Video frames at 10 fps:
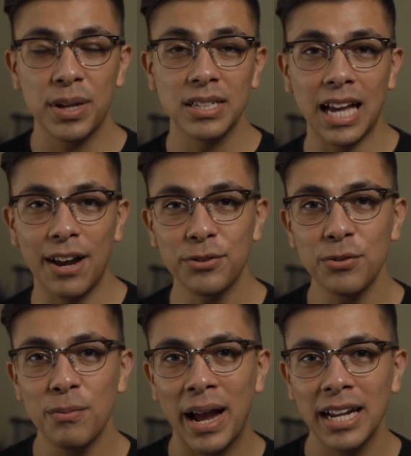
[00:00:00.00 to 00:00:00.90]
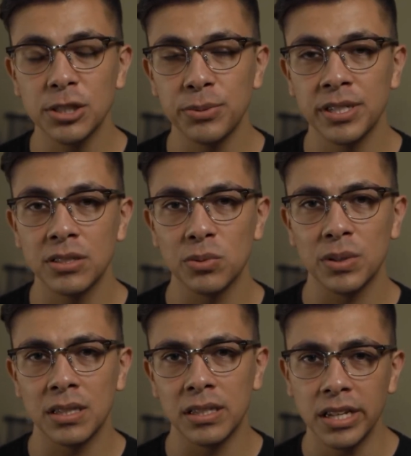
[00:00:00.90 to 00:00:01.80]
Because after my experience
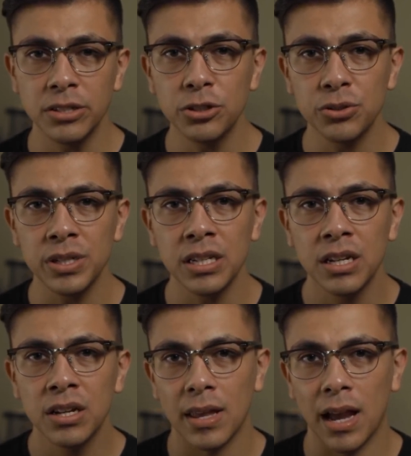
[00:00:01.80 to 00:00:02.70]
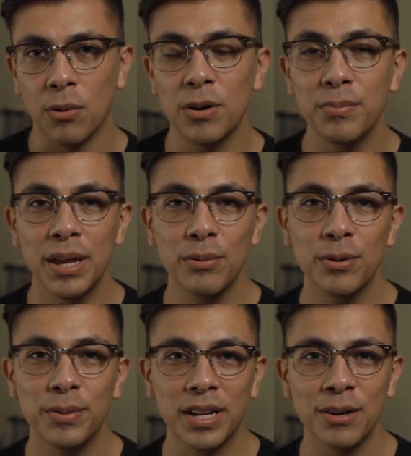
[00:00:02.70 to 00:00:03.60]
within the industry, I want to be able
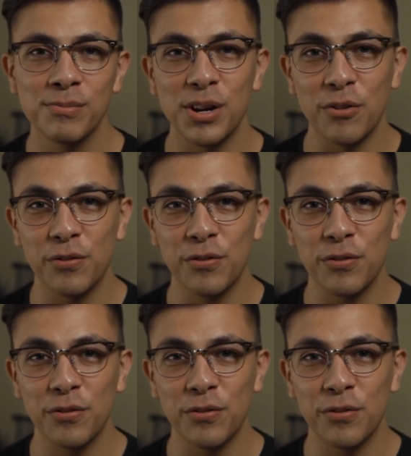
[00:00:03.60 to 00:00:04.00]
to become a